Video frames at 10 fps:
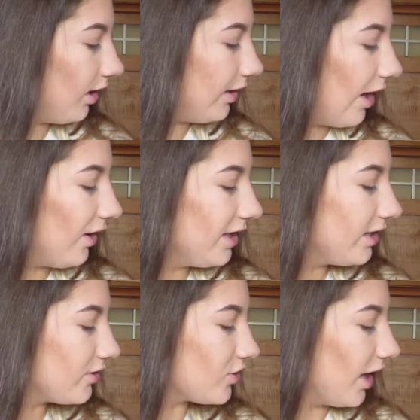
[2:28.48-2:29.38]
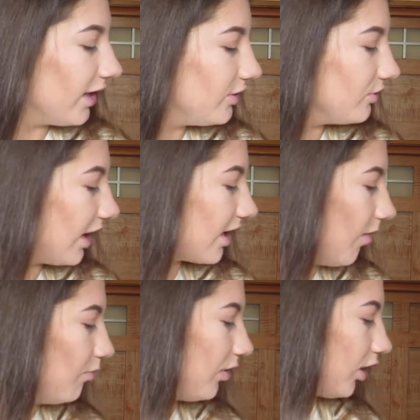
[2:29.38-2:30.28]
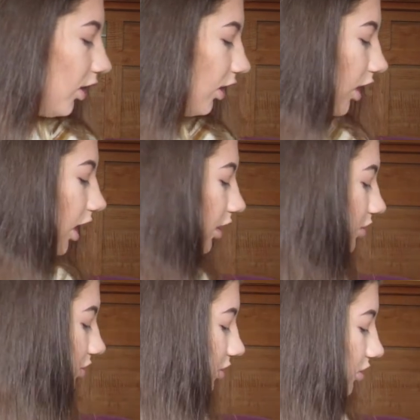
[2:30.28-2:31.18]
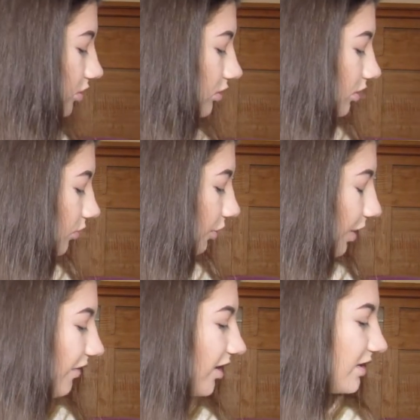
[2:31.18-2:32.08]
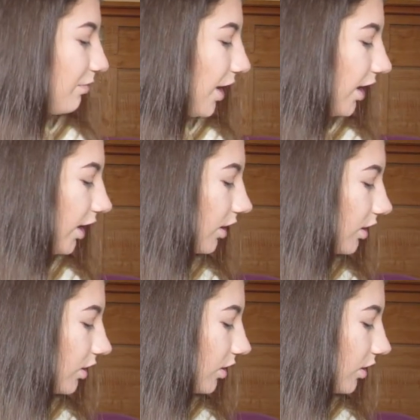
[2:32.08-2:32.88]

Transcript: Now I need to try to do like a blush. What do I have that's pink?